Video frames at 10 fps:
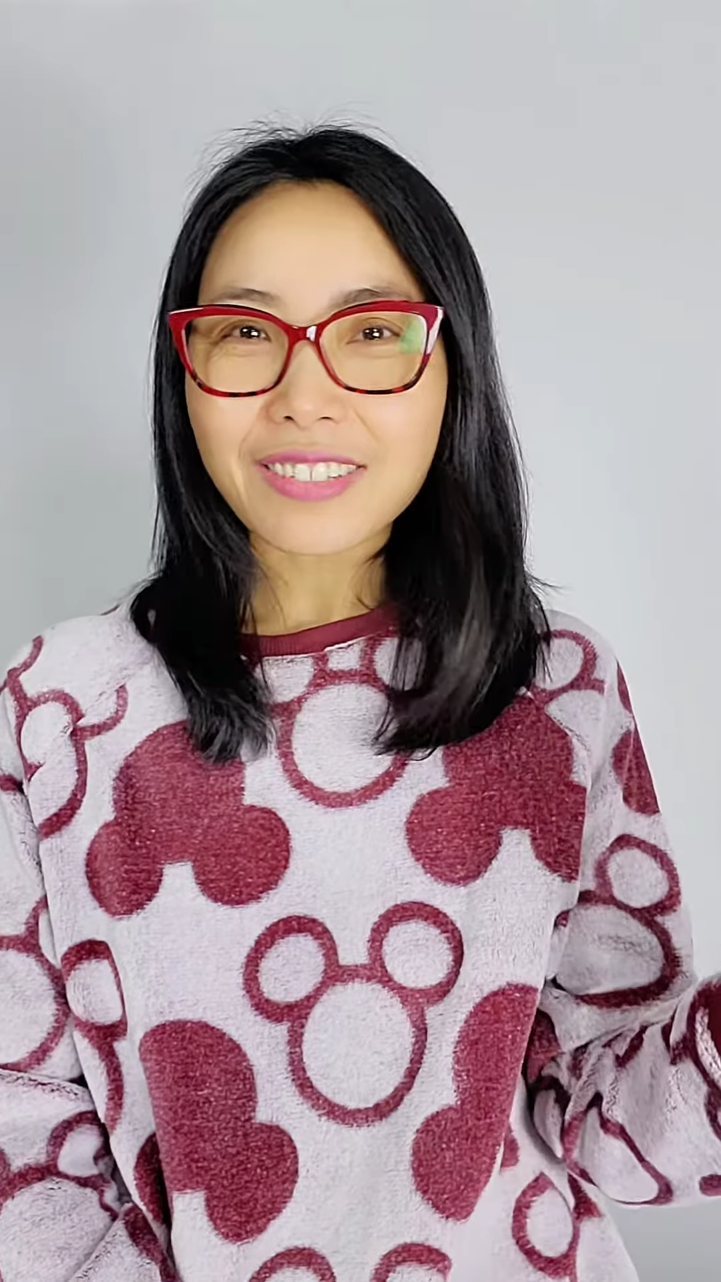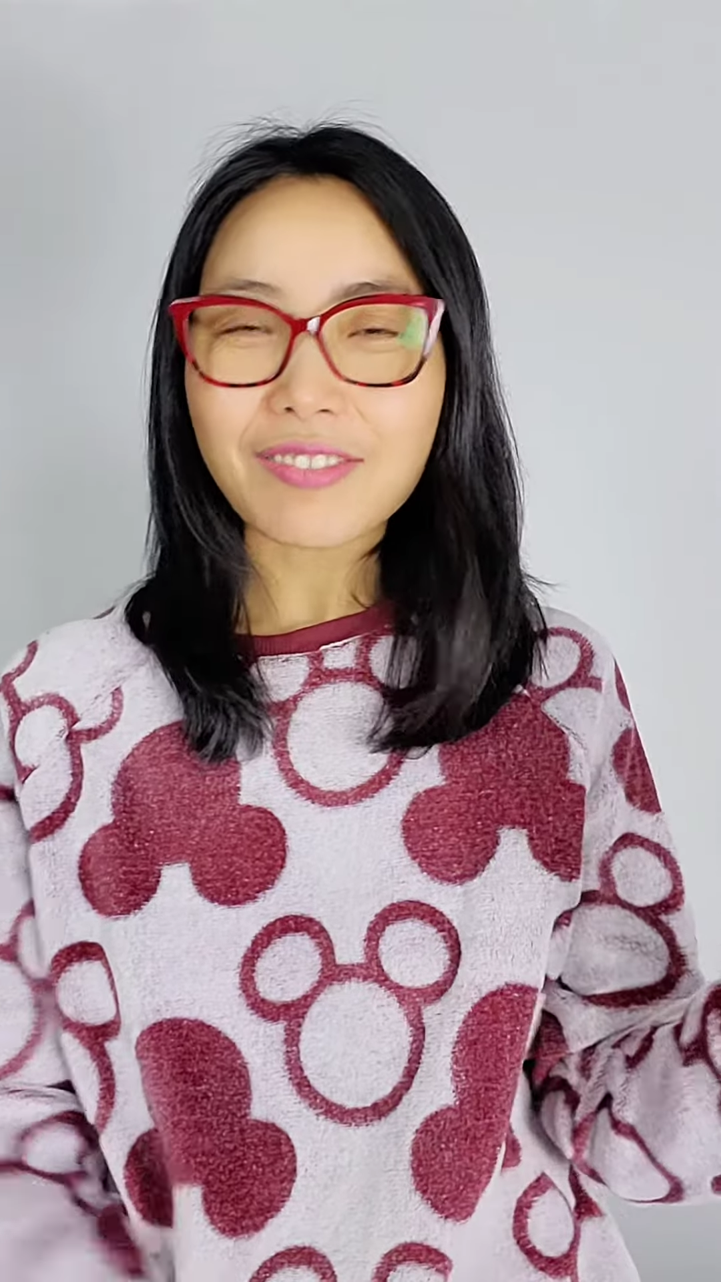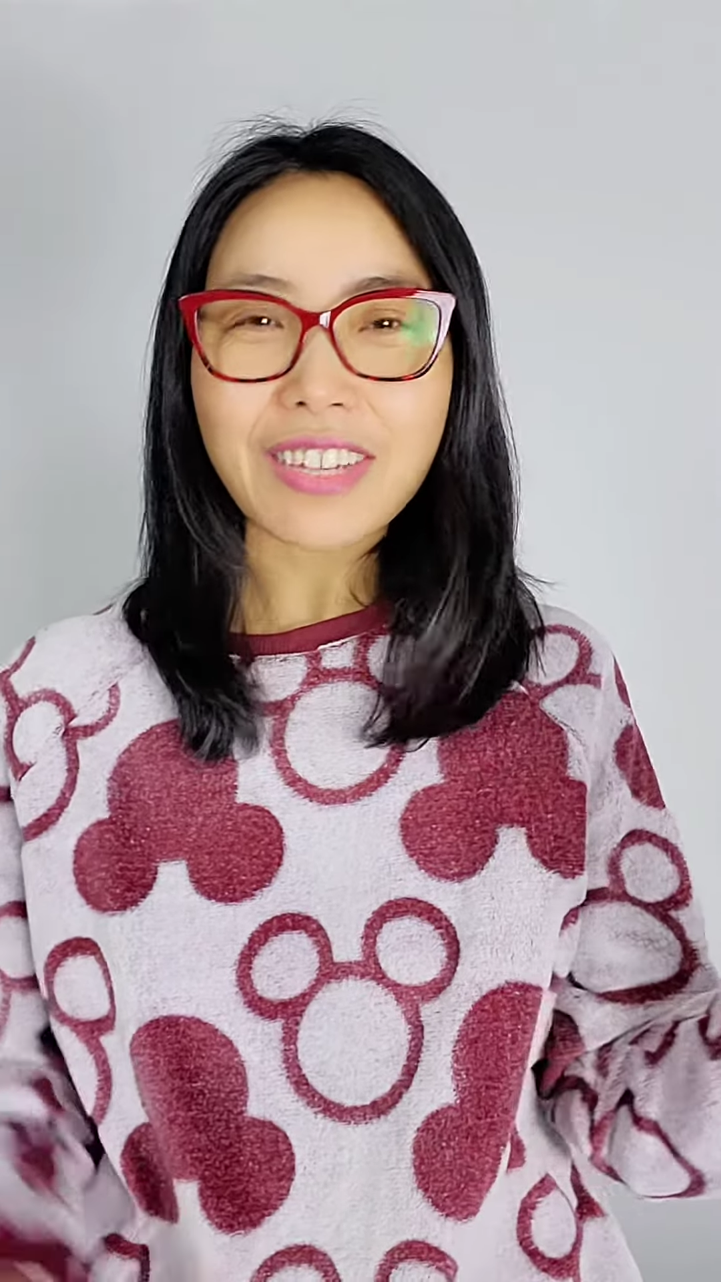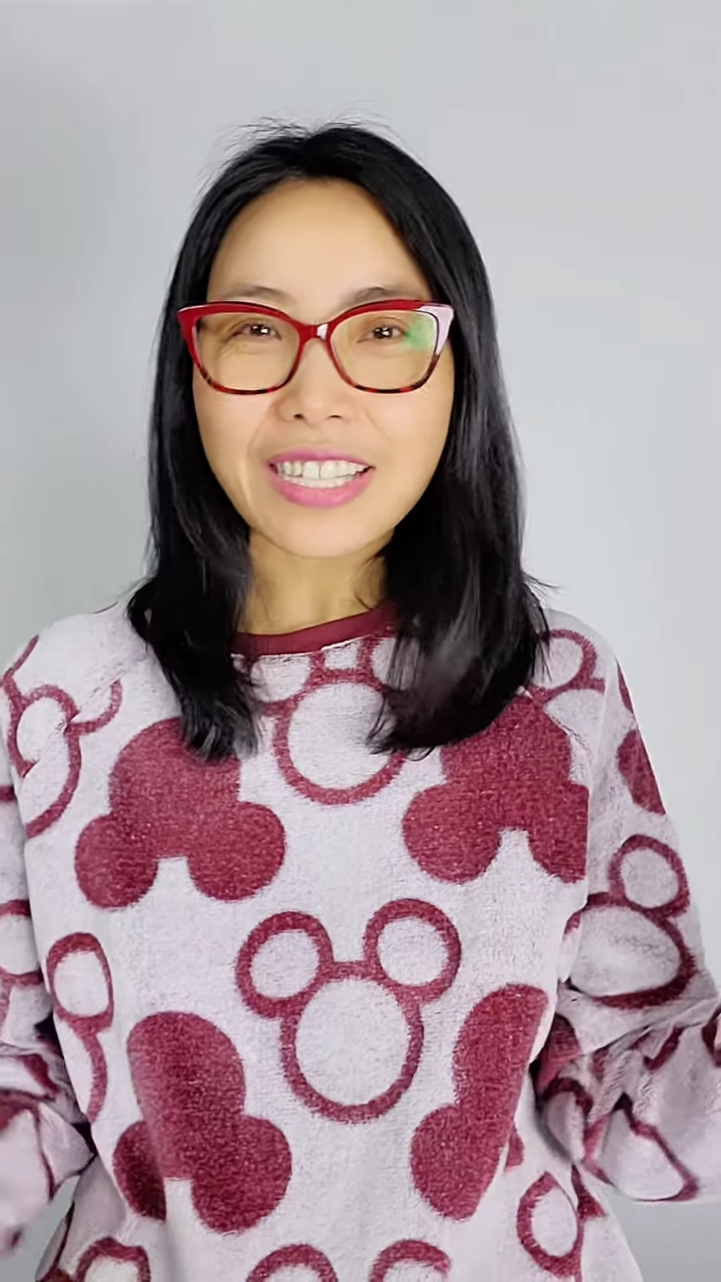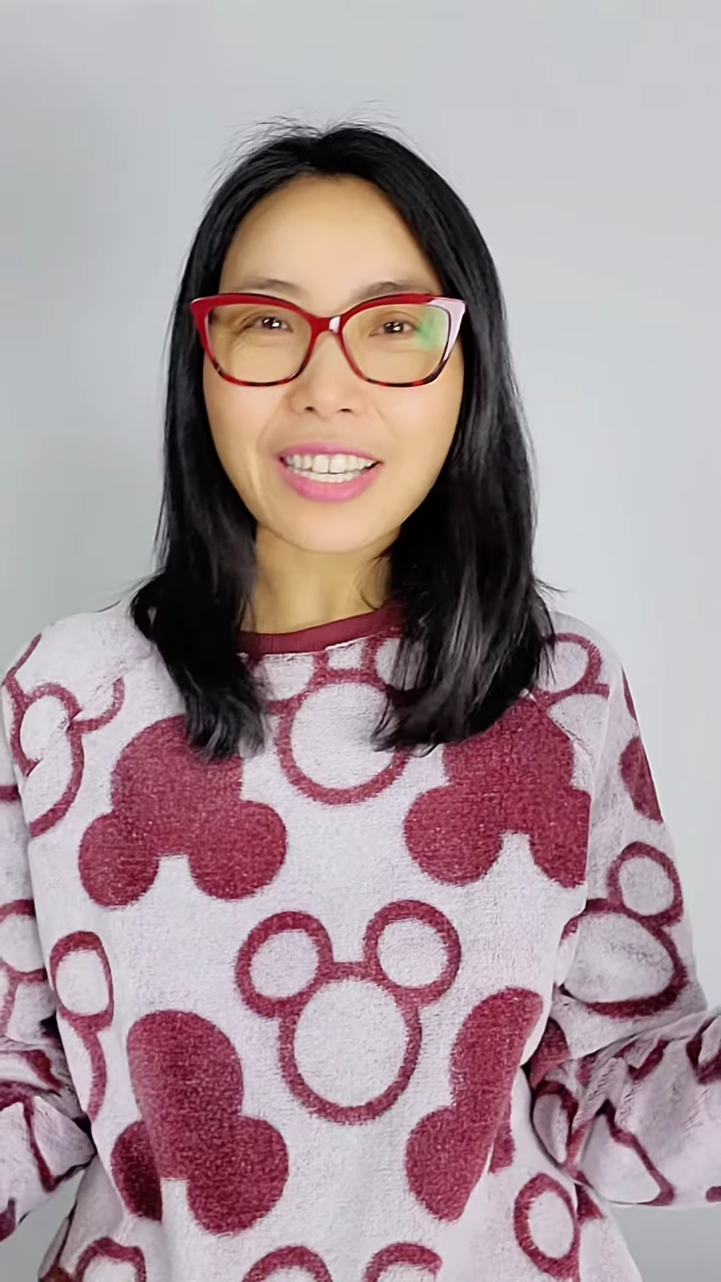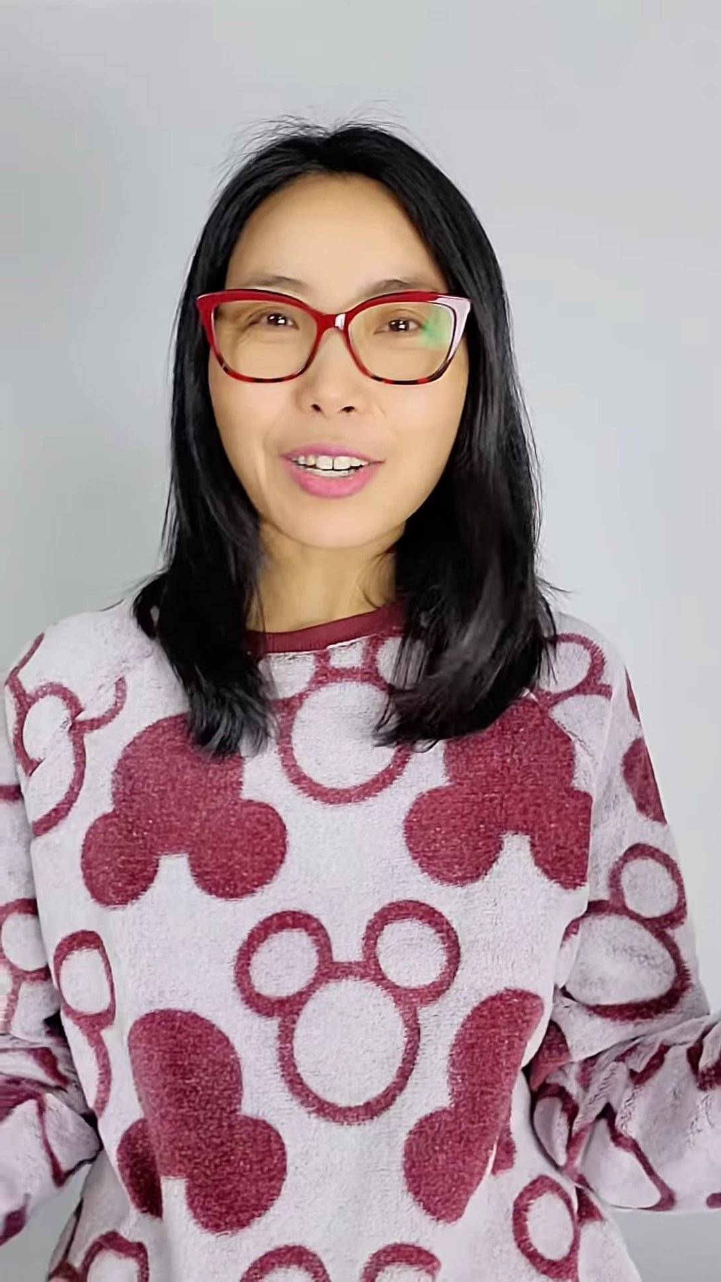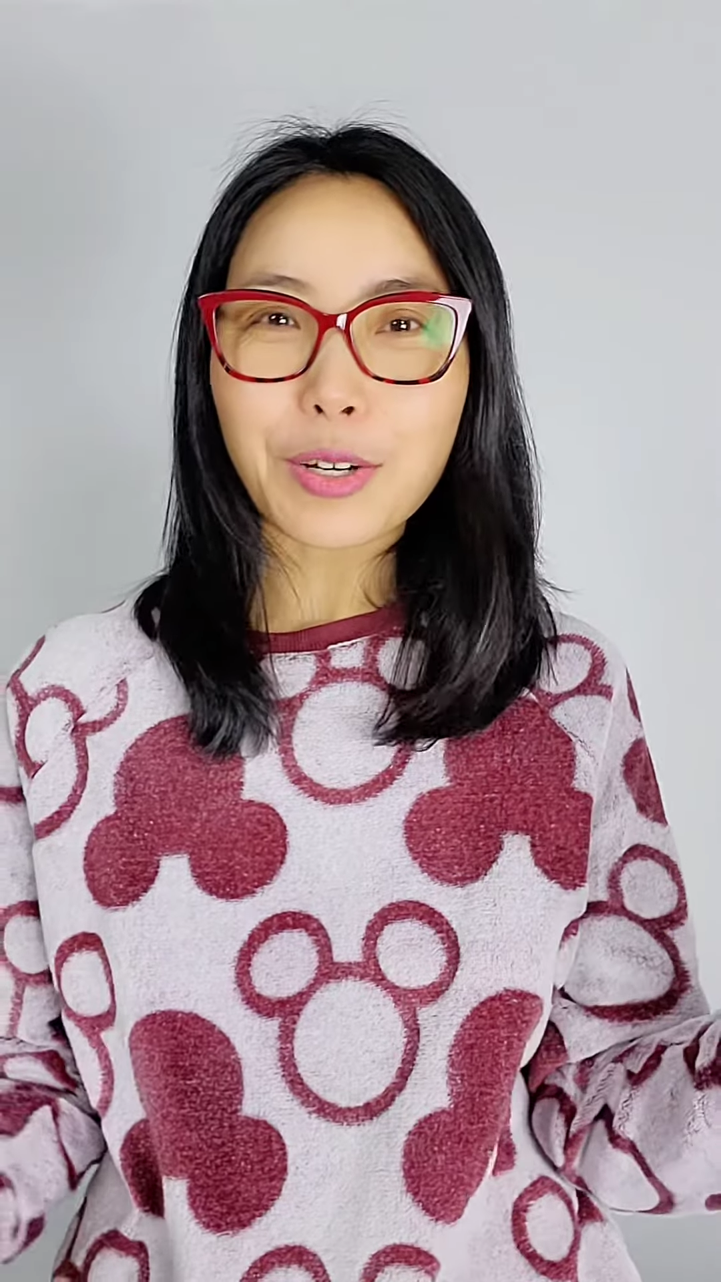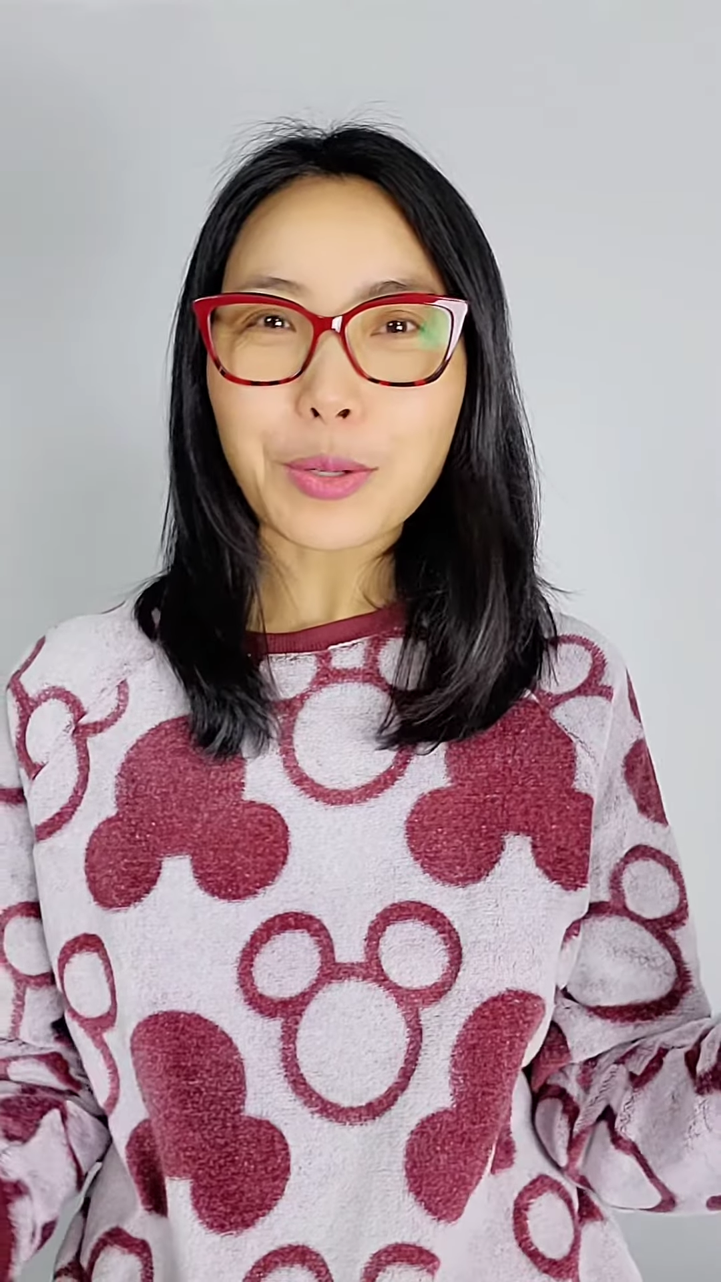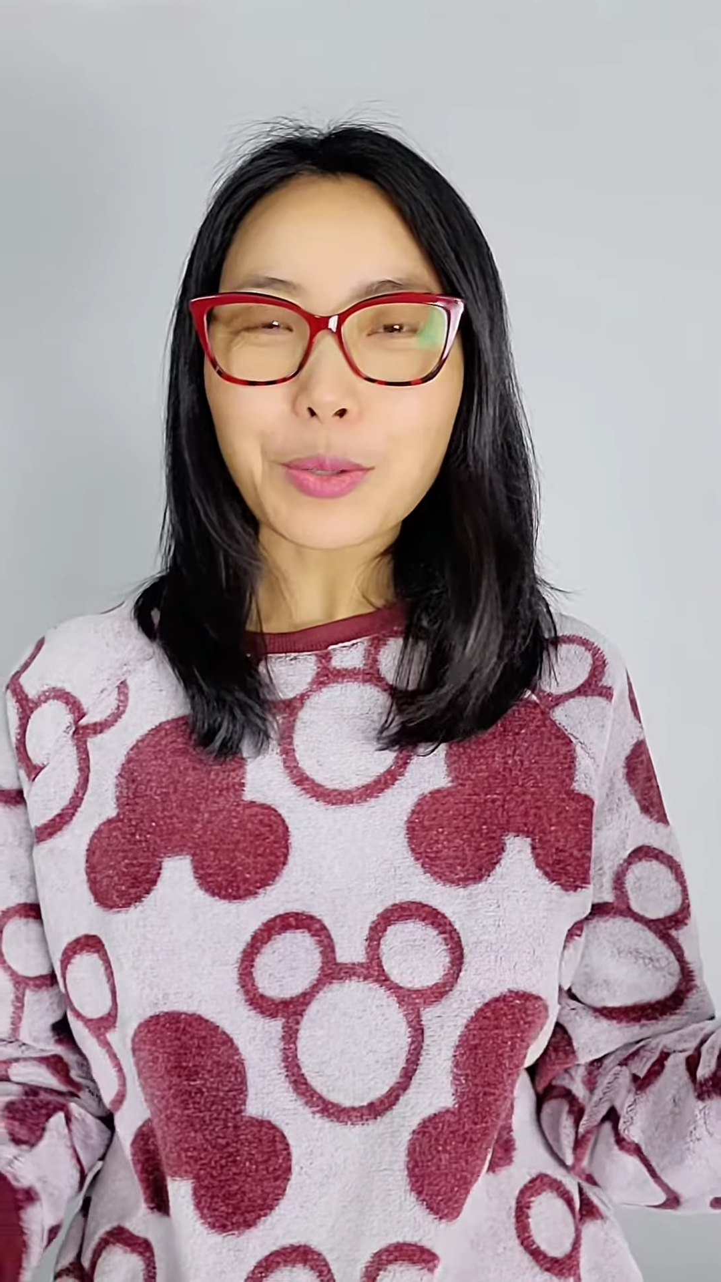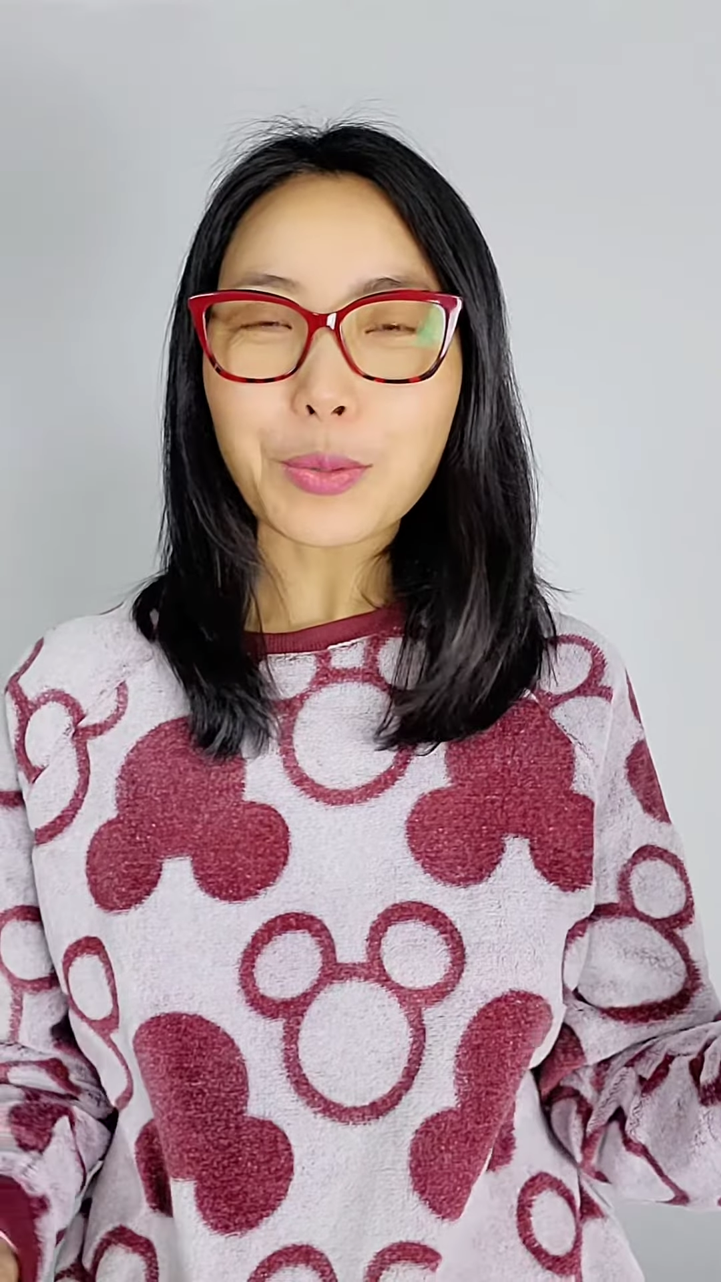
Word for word: video